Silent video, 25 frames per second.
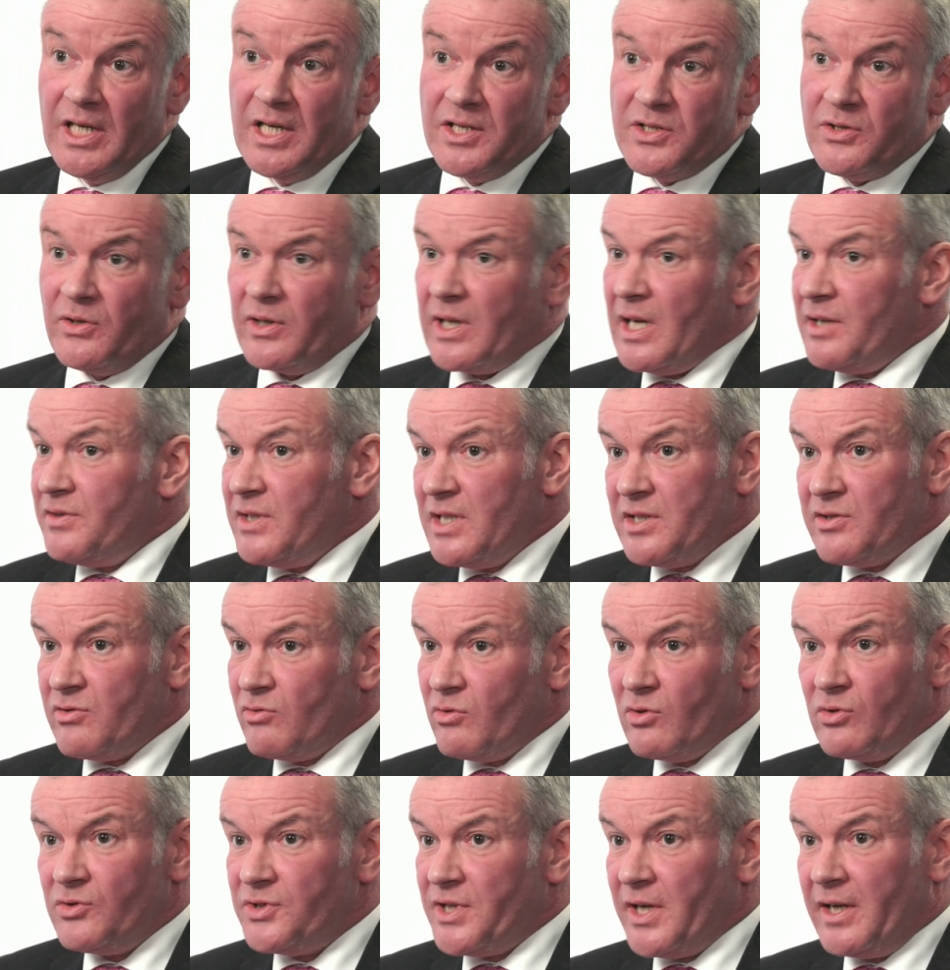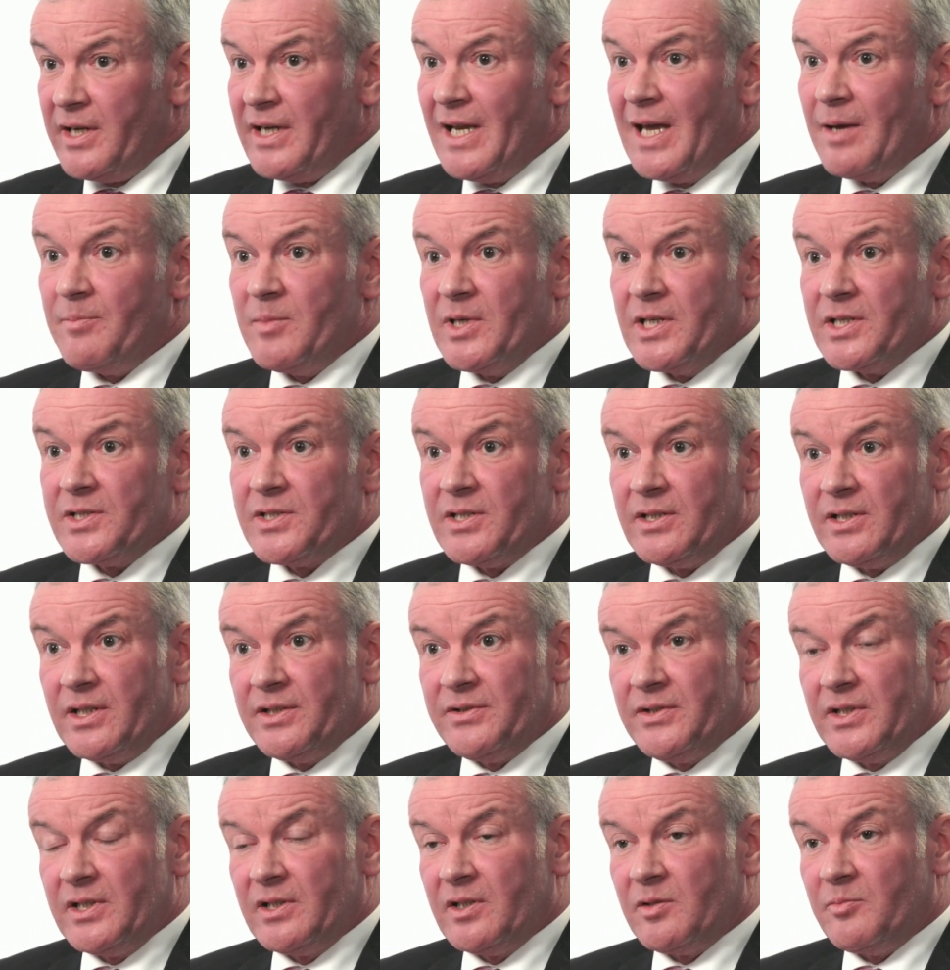So again, these are all dynamics that I
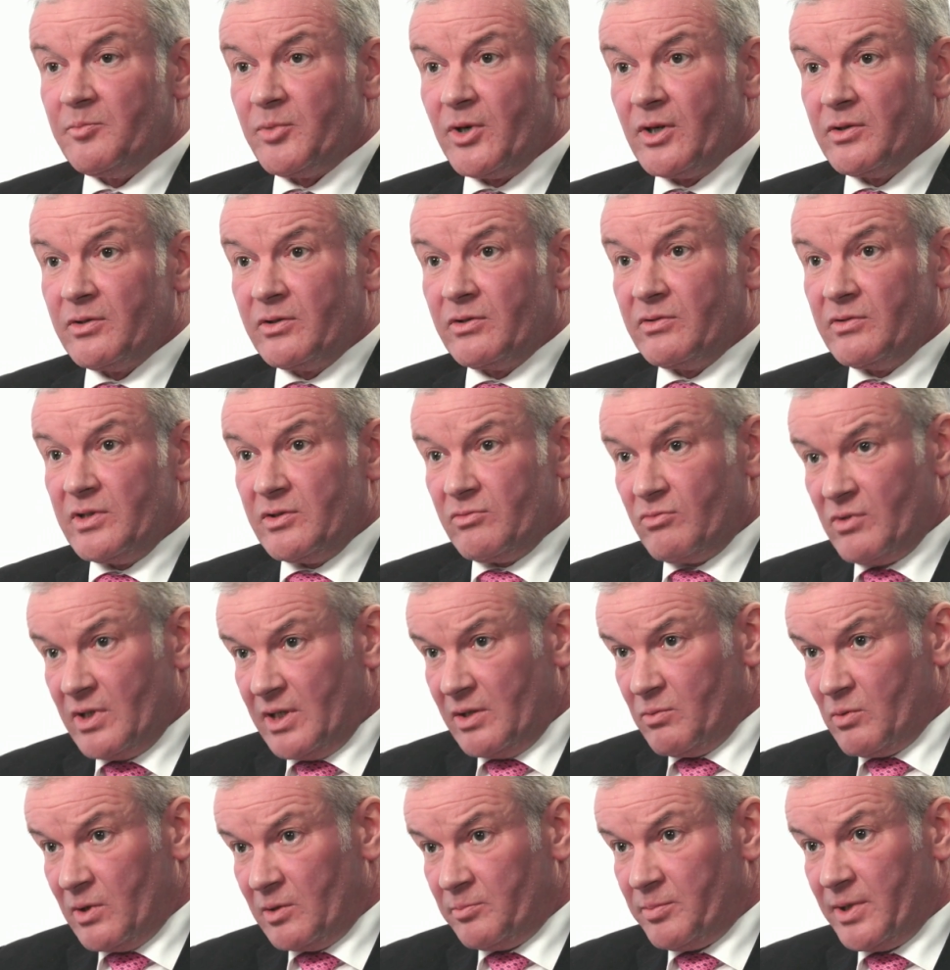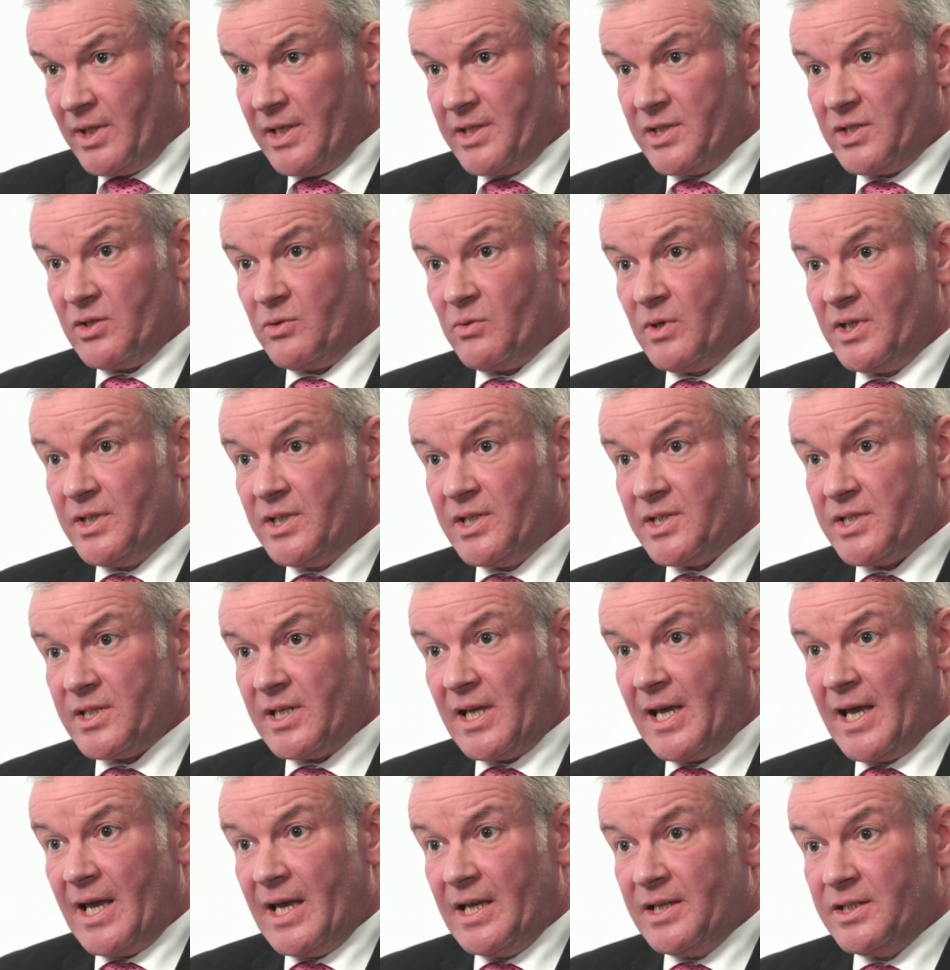think a broker is really well placed to
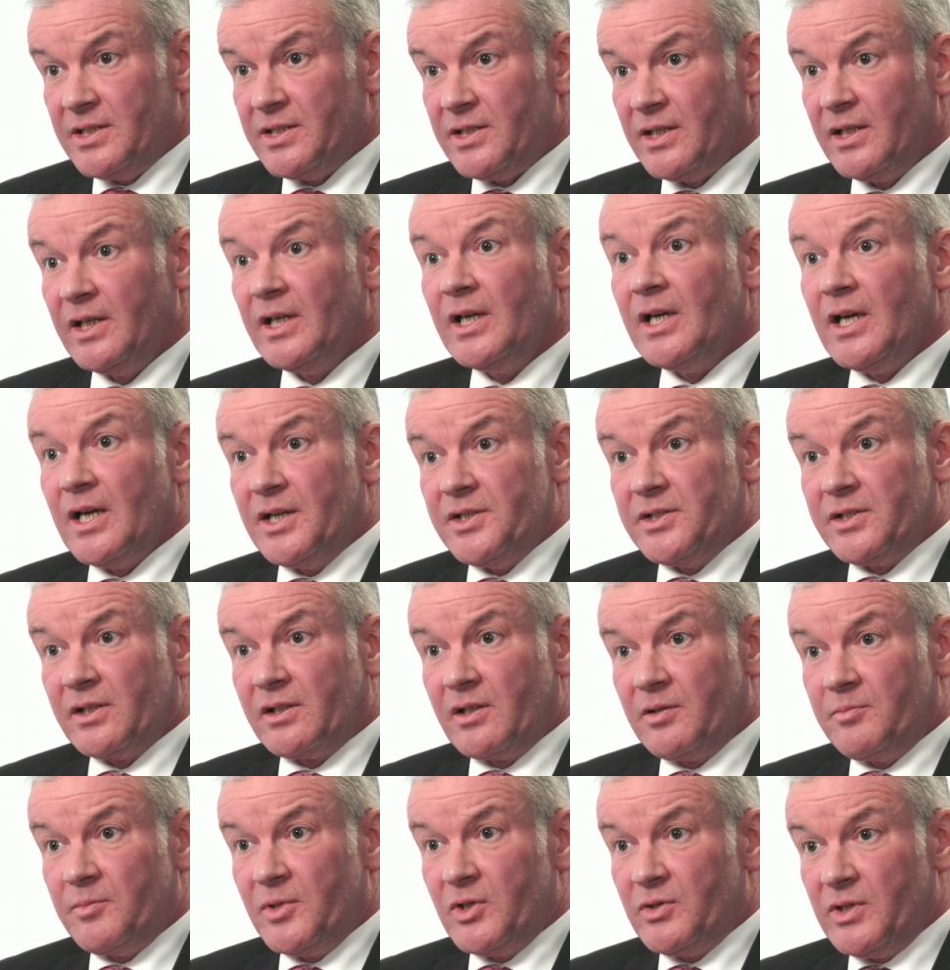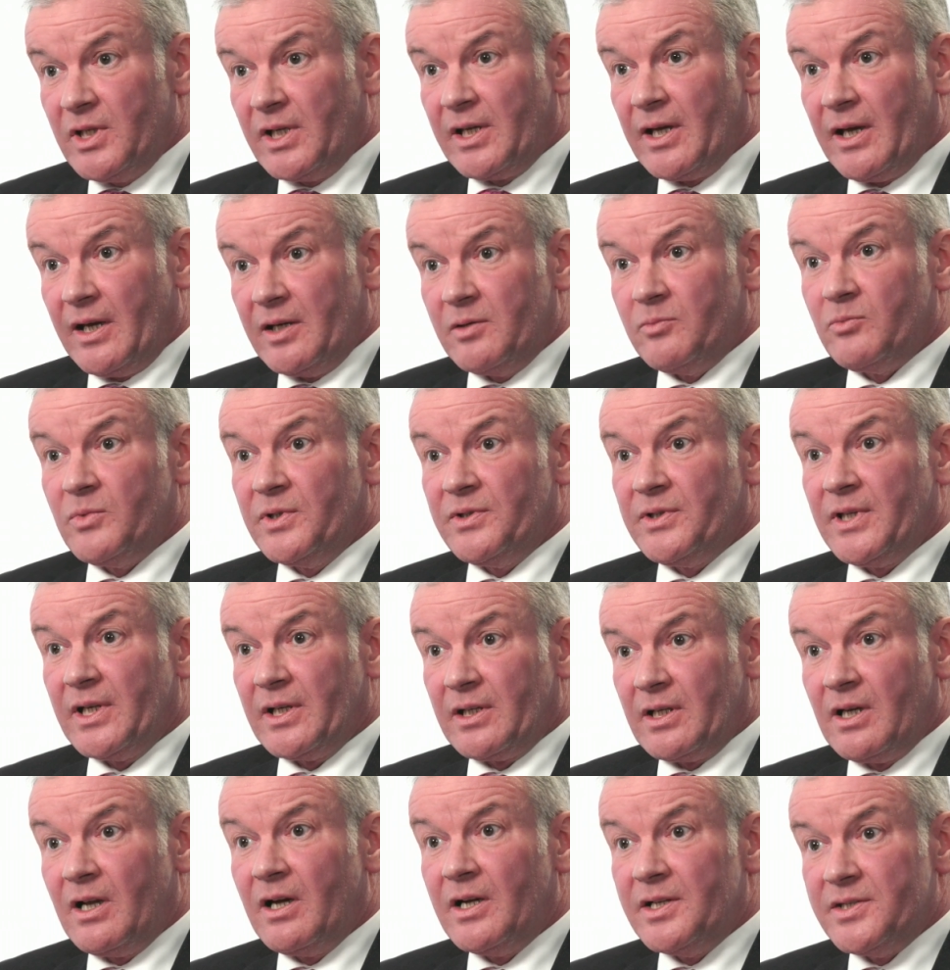understand and to communicate with their
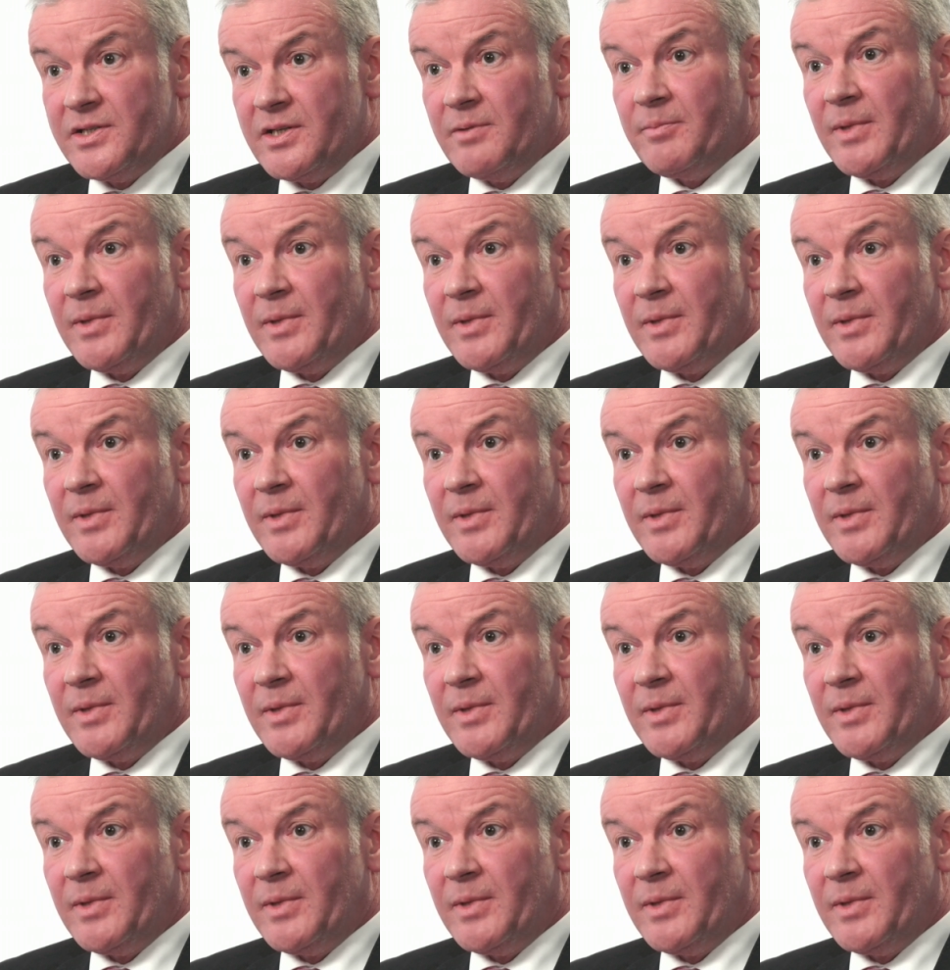clients